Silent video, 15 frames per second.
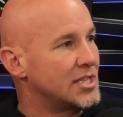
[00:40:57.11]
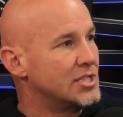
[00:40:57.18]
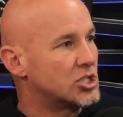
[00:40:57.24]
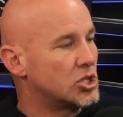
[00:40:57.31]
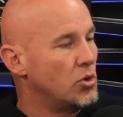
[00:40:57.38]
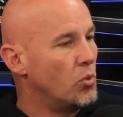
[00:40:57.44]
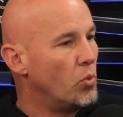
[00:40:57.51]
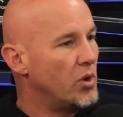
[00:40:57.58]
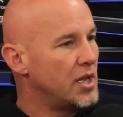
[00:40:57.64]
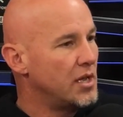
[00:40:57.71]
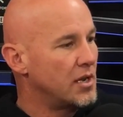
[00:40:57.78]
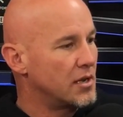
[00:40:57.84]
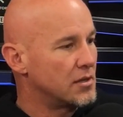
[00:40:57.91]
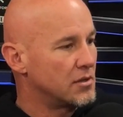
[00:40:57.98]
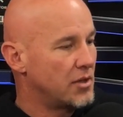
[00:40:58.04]
And so
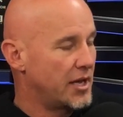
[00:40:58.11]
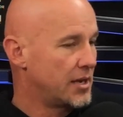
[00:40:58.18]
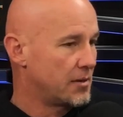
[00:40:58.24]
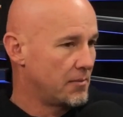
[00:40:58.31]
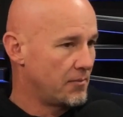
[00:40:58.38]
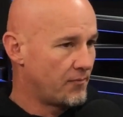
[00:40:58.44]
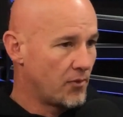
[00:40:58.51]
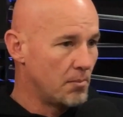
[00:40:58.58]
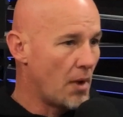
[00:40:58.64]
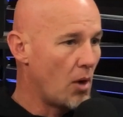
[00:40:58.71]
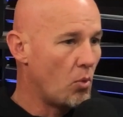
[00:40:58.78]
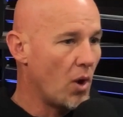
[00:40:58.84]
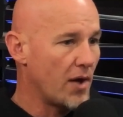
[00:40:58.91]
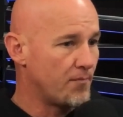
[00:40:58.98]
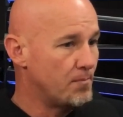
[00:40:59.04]
we like from my
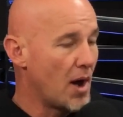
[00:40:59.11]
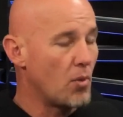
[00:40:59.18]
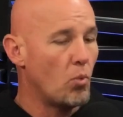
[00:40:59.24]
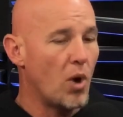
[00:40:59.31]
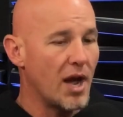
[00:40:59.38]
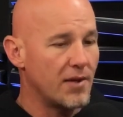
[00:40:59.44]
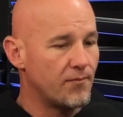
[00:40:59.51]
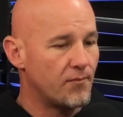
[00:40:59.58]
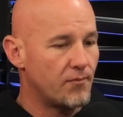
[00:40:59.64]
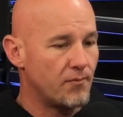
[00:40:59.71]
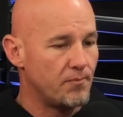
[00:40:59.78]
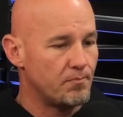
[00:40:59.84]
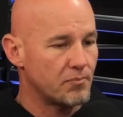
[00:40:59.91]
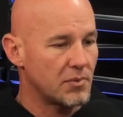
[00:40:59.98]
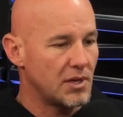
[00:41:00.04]
wife. My wife
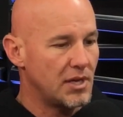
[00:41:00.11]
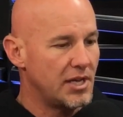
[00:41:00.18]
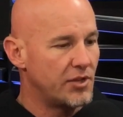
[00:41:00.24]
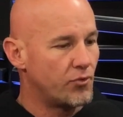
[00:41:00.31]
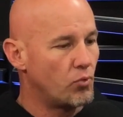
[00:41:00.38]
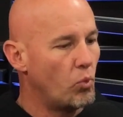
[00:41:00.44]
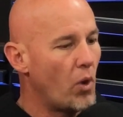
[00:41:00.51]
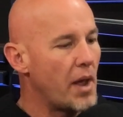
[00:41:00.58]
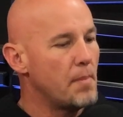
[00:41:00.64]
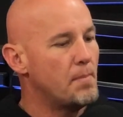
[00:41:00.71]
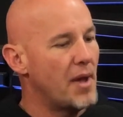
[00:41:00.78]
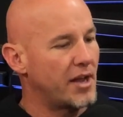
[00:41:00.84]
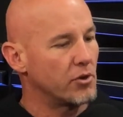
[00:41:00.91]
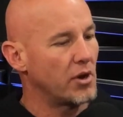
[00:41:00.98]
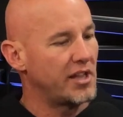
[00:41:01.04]
is way
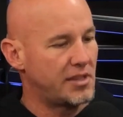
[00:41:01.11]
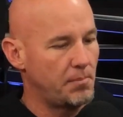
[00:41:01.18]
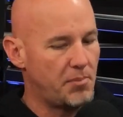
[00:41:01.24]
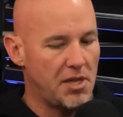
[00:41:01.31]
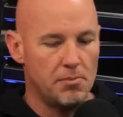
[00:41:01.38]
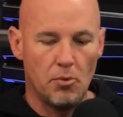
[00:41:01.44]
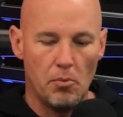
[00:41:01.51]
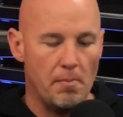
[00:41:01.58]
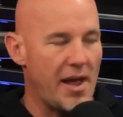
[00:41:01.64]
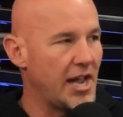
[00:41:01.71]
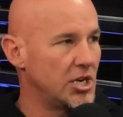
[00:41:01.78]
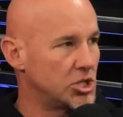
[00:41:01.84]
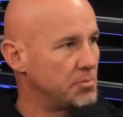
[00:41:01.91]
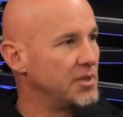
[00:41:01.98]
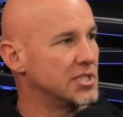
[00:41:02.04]
better at the people
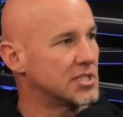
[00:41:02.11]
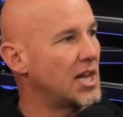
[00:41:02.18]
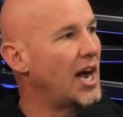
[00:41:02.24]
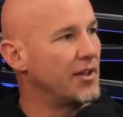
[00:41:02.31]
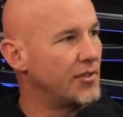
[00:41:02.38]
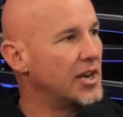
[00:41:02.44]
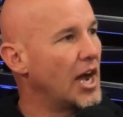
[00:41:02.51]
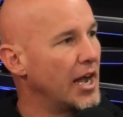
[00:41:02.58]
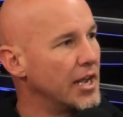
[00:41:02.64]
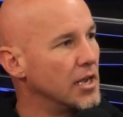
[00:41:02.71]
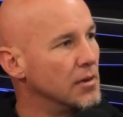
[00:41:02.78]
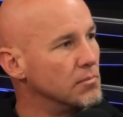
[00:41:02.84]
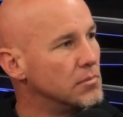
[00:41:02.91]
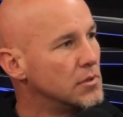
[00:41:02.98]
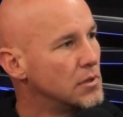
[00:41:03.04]
management side than I
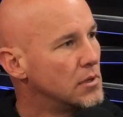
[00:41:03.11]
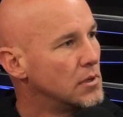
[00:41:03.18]
am.